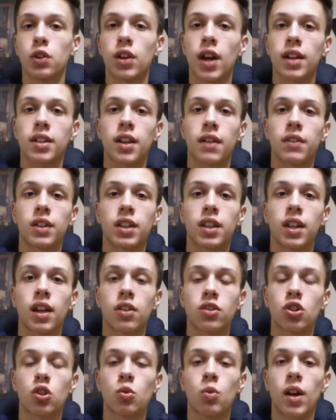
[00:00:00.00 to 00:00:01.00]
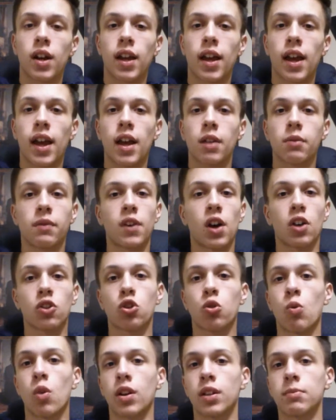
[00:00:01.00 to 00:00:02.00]
If you guys have anything else you want to add, we've
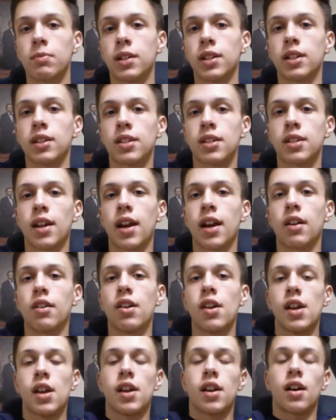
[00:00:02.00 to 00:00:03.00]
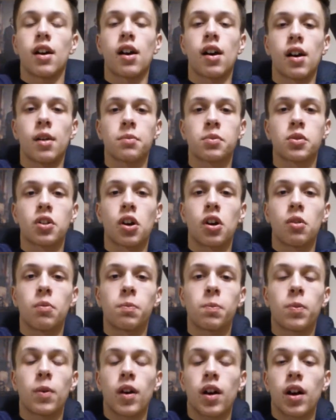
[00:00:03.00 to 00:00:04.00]
gone 20 minutes now.
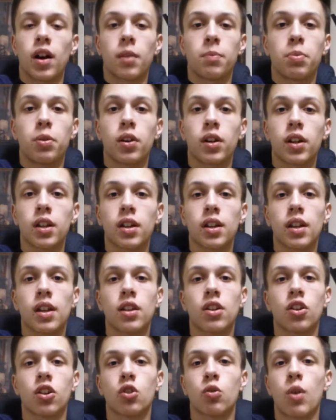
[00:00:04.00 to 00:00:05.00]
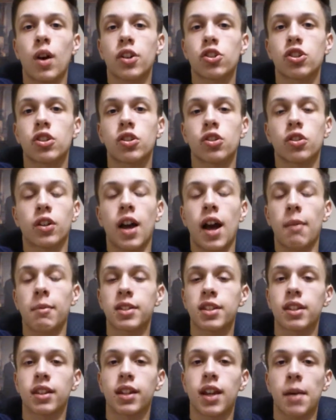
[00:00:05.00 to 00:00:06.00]
Put your questions or
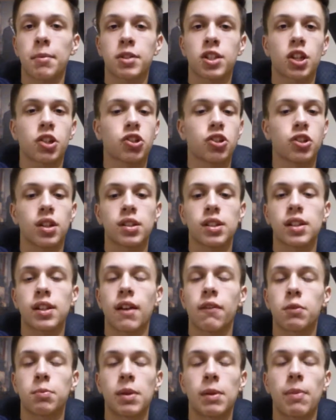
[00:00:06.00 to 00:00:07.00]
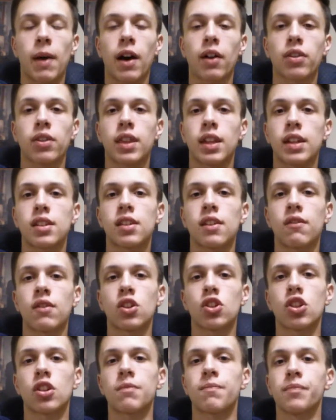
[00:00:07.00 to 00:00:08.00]
comments in the comment section. It doesn't even have to be about this
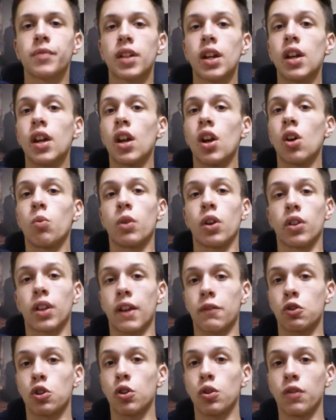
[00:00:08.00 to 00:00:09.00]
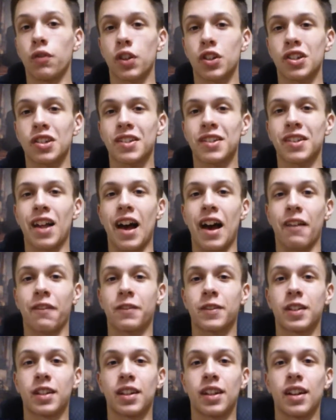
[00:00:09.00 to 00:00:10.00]
division. We only have 2 divisions
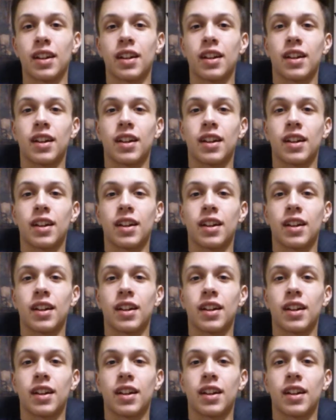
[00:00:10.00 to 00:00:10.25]
left.